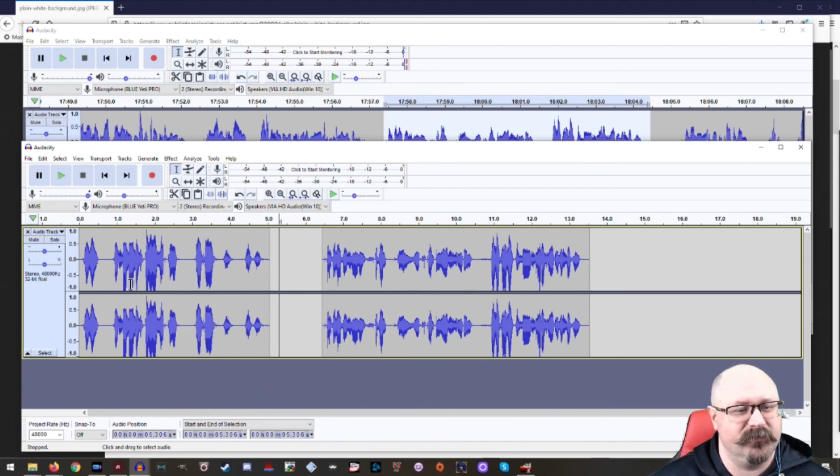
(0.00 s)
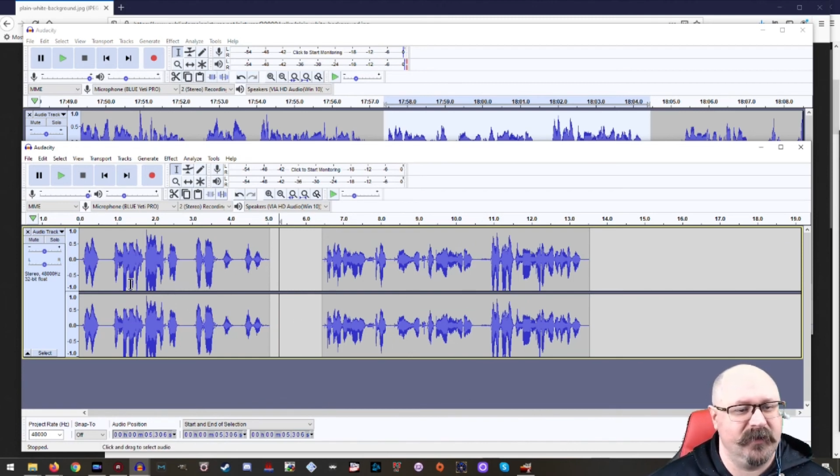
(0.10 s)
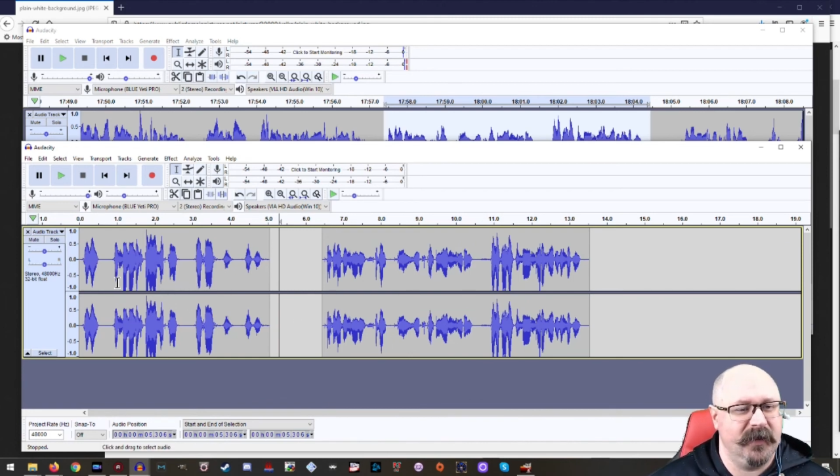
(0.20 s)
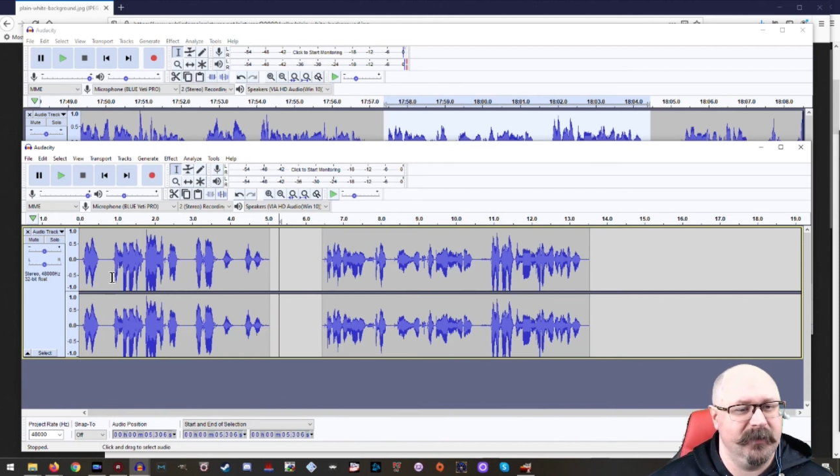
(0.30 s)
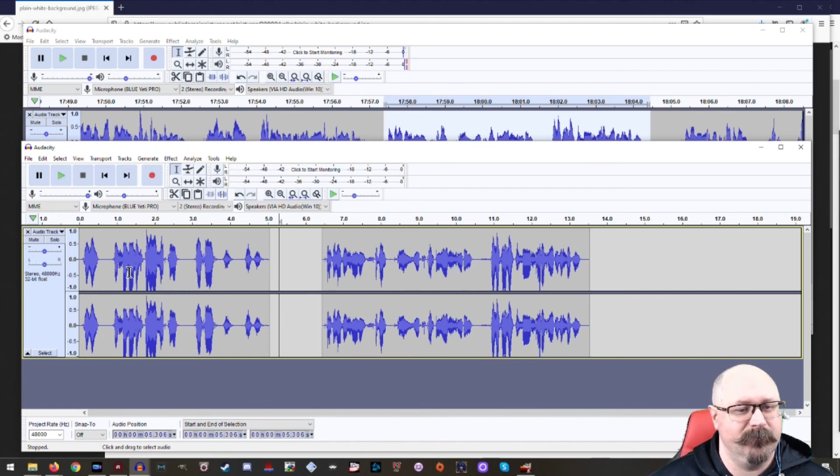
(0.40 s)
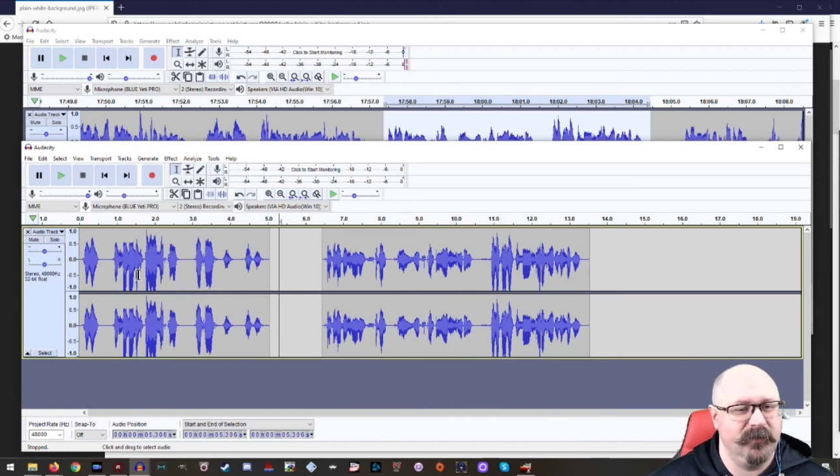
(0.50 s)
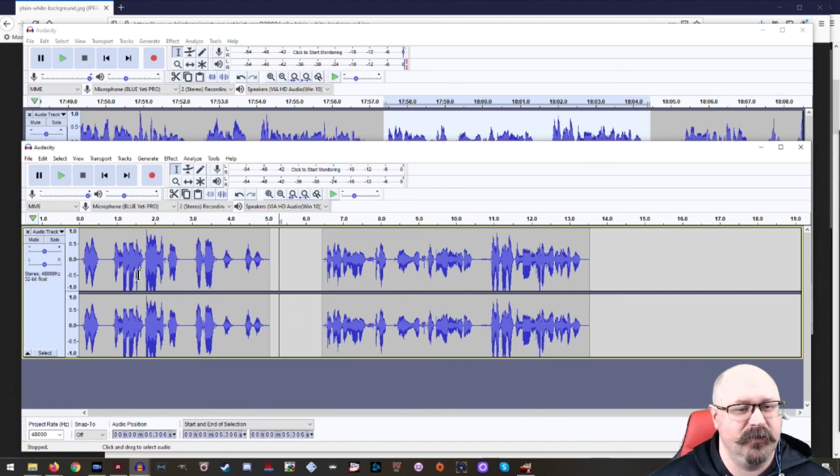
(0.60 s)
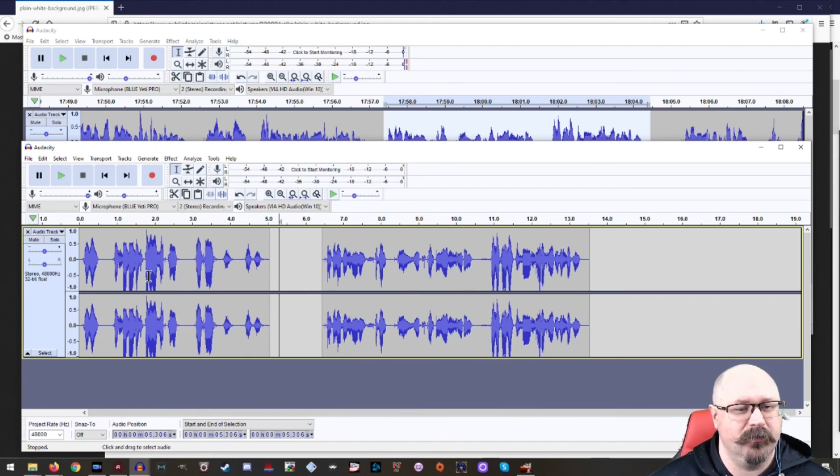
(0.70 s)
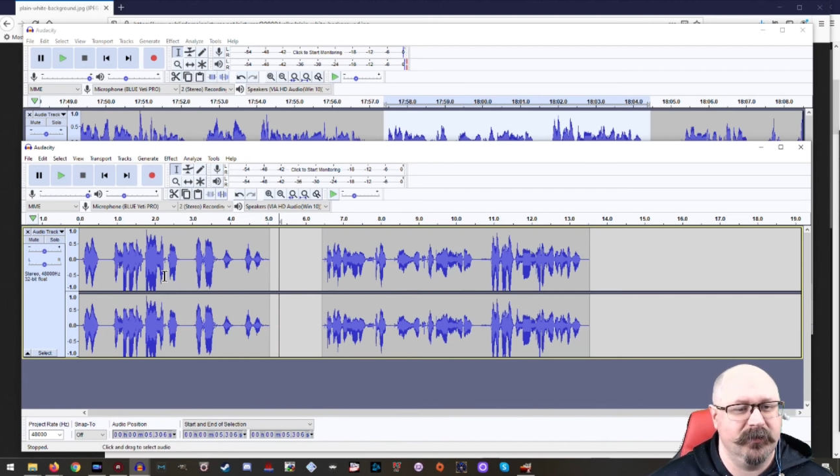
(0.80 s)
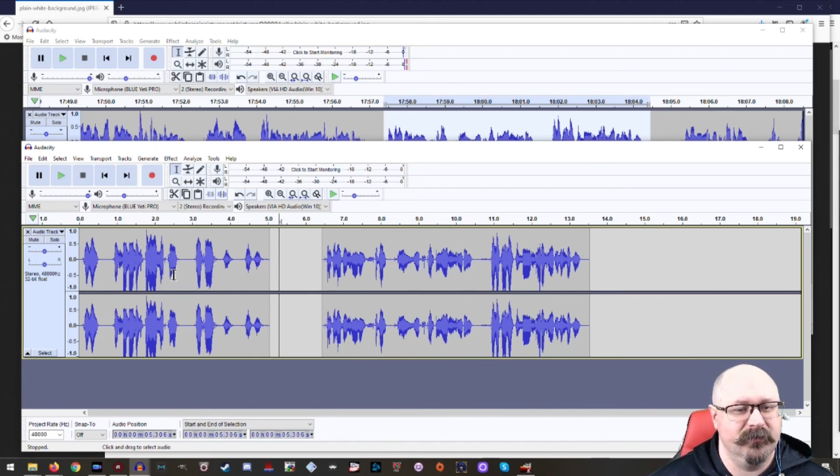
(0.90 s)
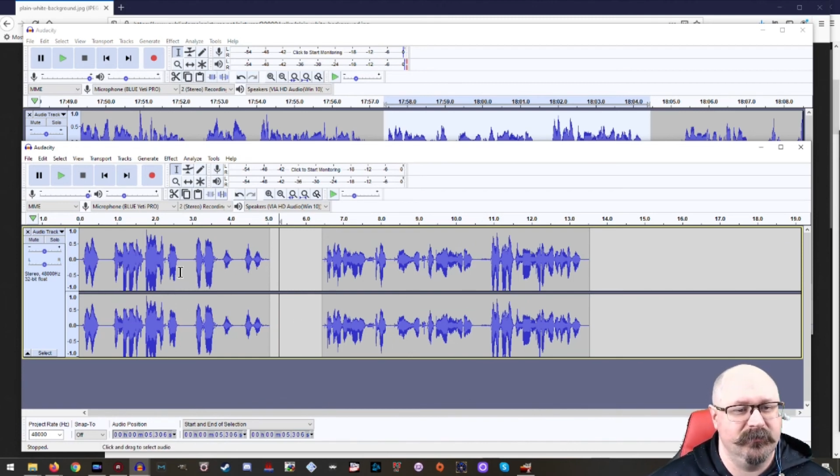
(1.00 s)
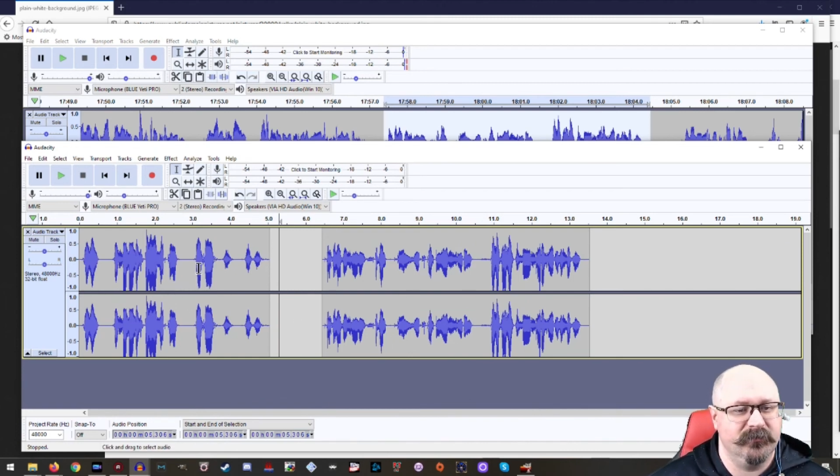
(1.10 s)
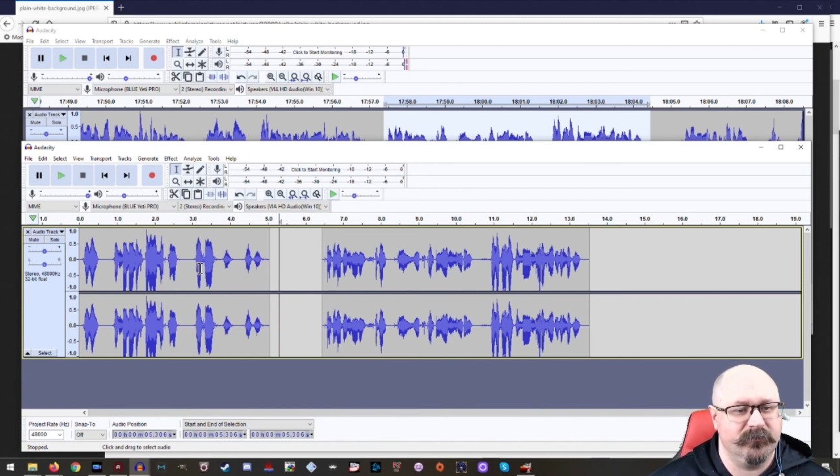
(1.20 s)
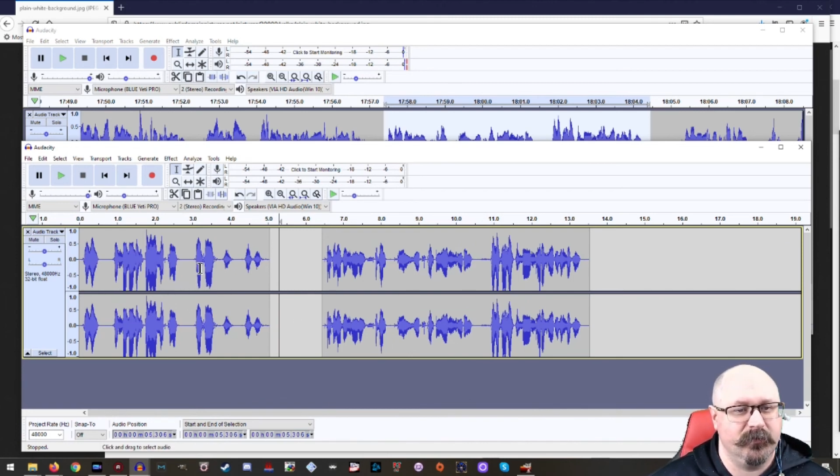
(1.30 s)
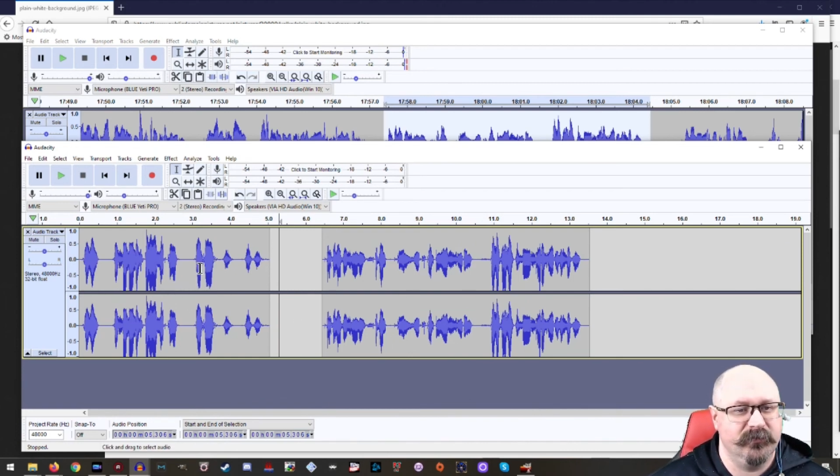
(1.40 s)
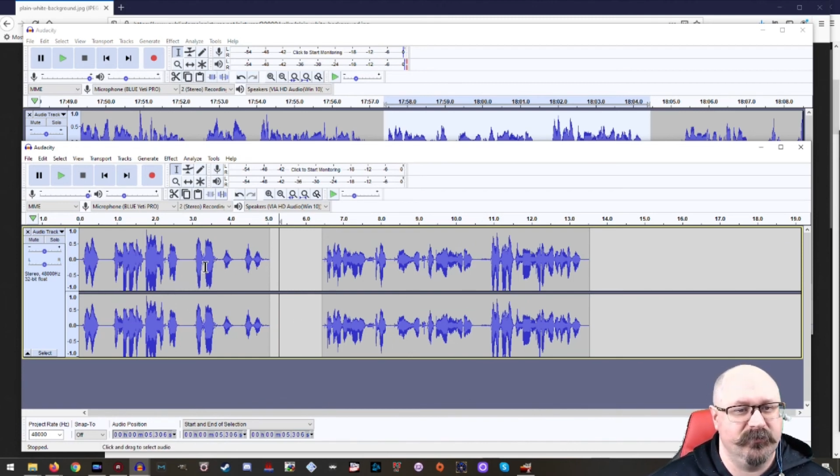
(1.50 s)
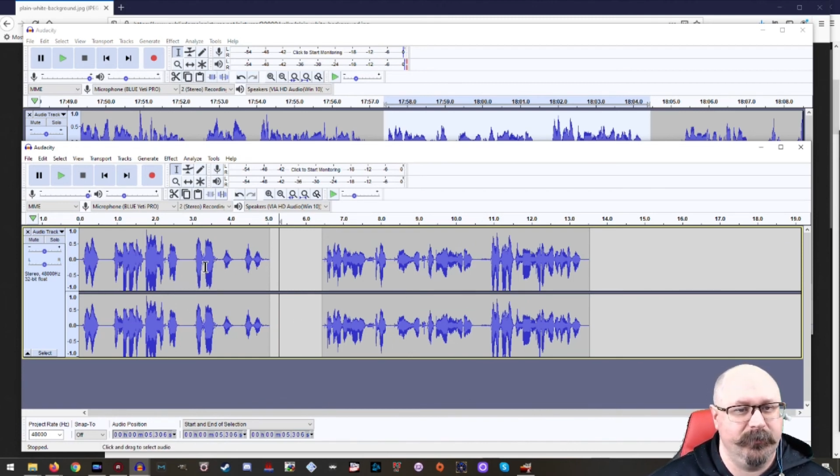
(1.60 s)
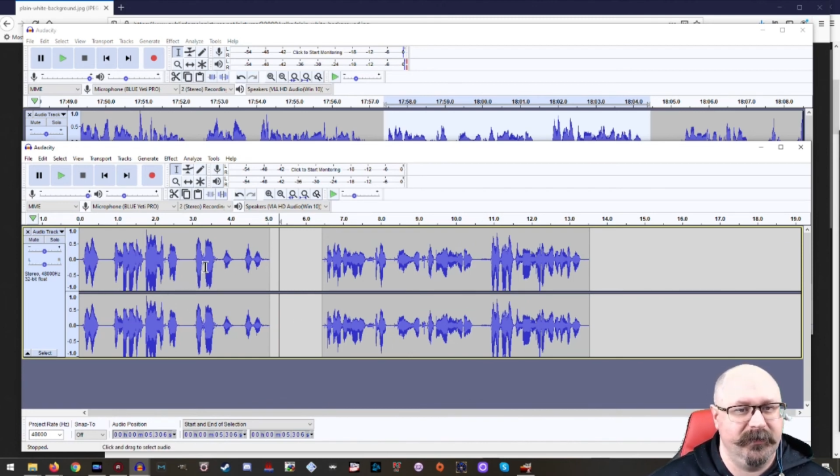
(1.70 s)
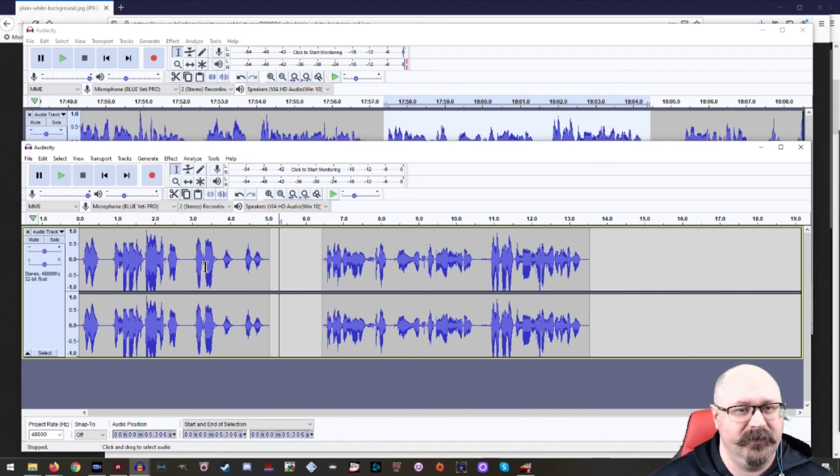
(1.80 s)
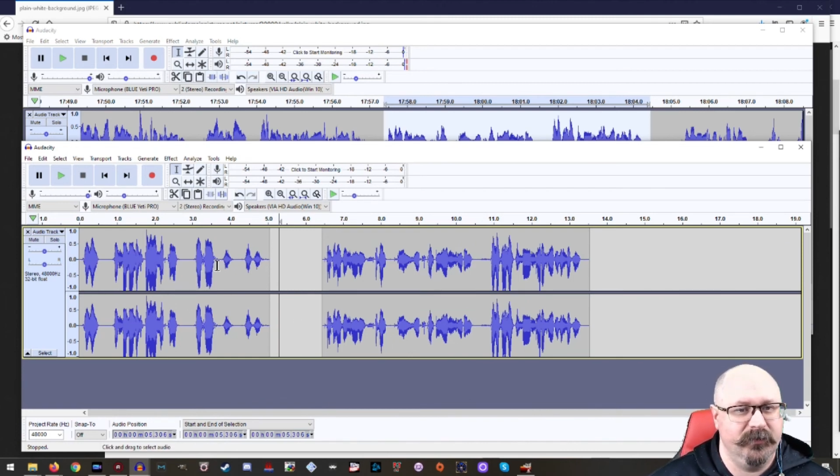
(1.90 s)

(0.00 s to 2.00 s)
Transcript: time that you can start doing